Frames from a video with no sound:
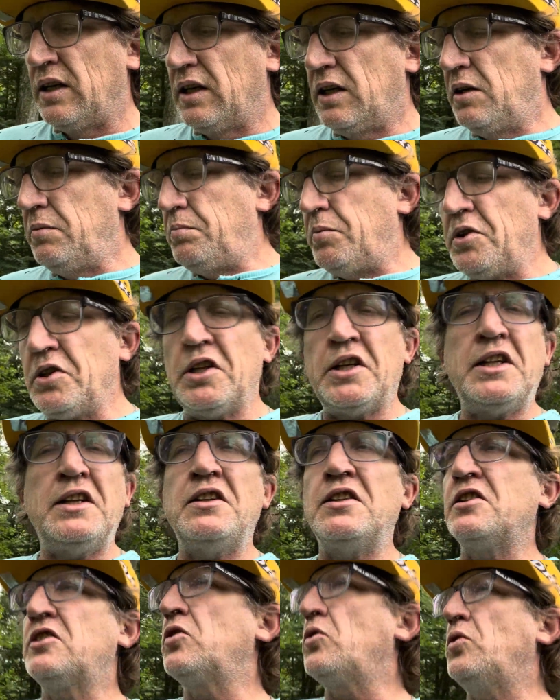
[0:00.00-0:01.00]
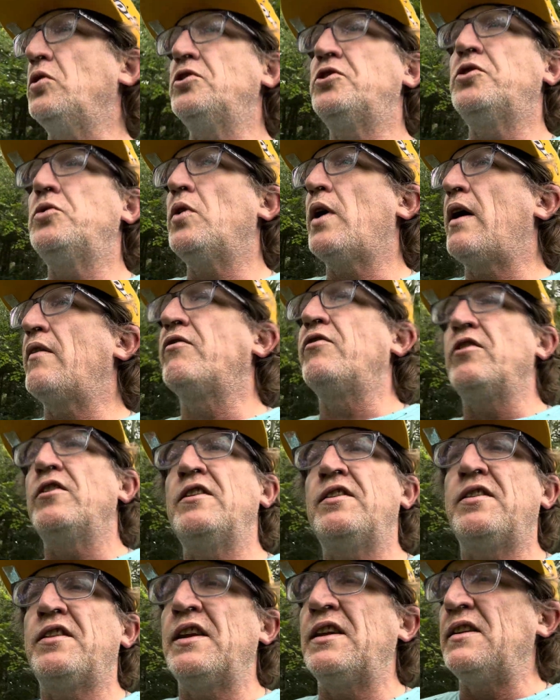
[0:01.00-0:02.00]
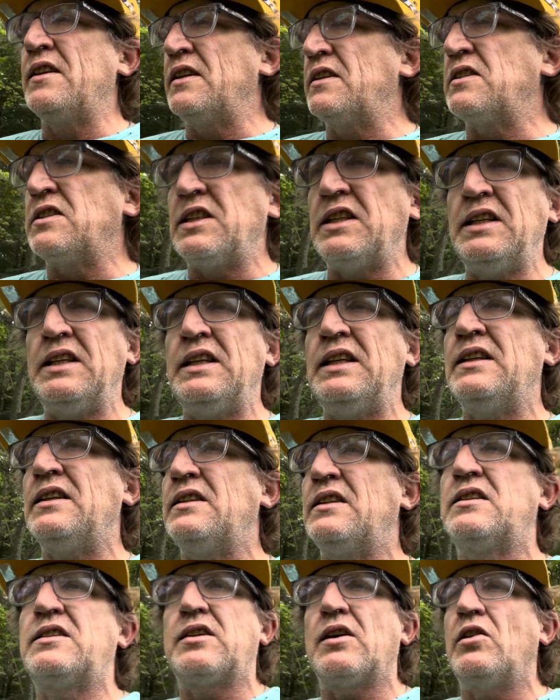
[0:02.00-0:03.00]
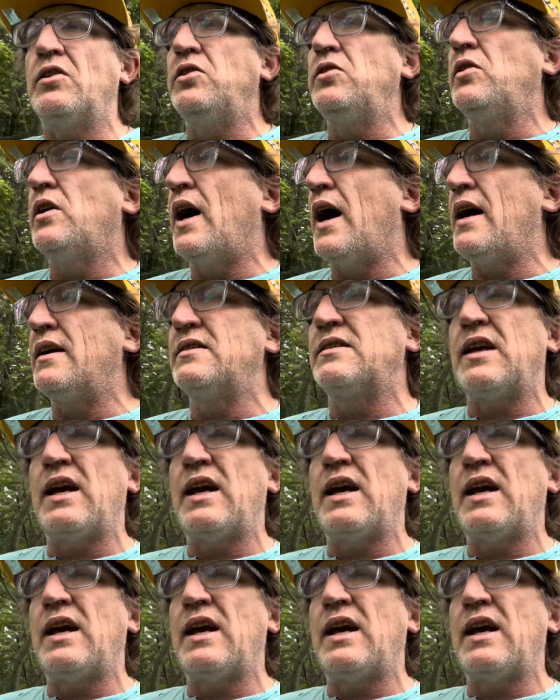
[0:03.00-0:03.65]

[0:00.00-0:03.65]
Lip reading: And Melinda told you everything that she needed to tell you guys,